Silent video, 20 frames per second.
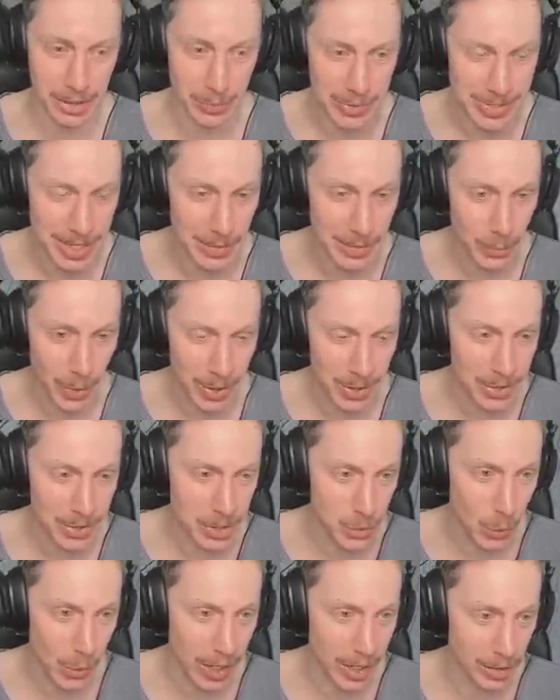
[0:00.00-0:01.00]
was that one of the
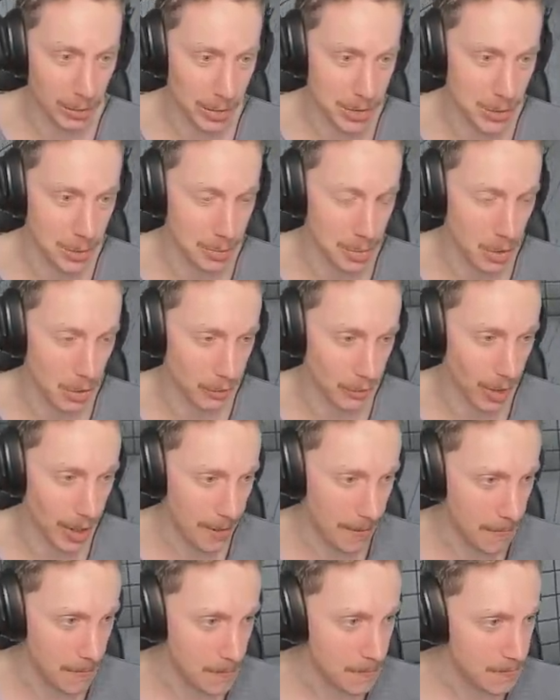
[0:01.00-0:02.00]
door handles would move, right?